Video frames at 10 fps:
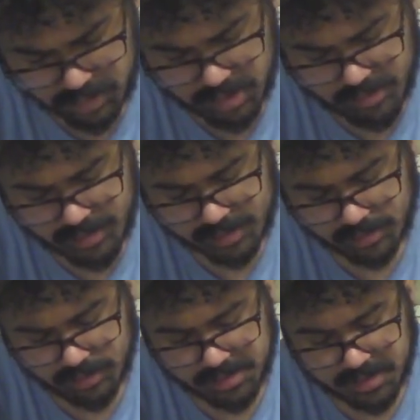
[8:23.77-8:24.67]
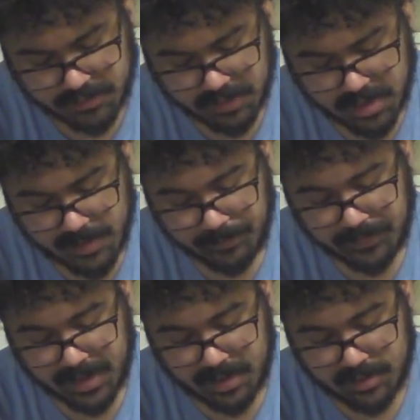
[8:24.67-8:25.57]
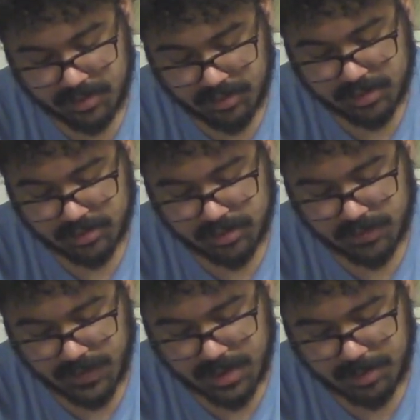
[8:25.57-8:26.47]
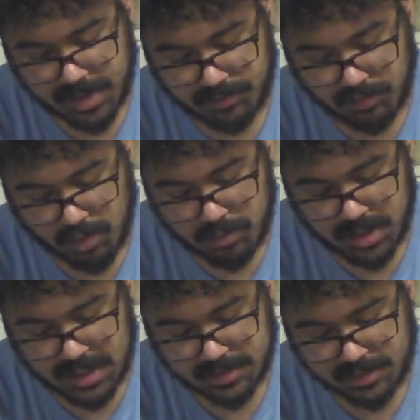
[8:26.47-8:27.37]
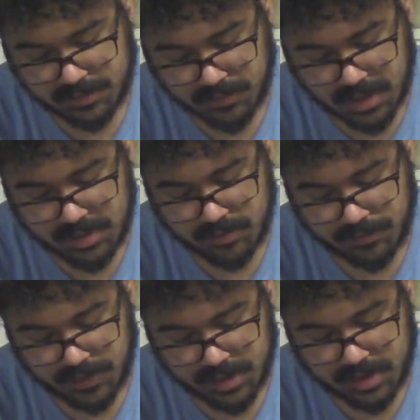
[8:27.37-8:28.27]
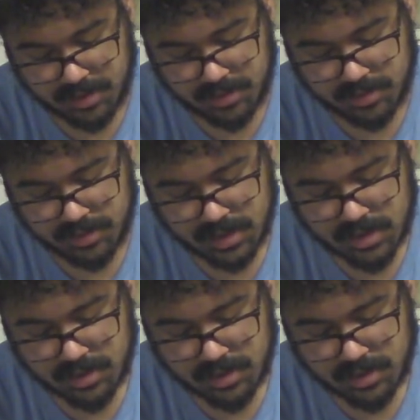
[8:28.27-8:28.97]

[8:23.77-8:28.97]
new exclusive. New exclusive handmade robots, vinyl figures,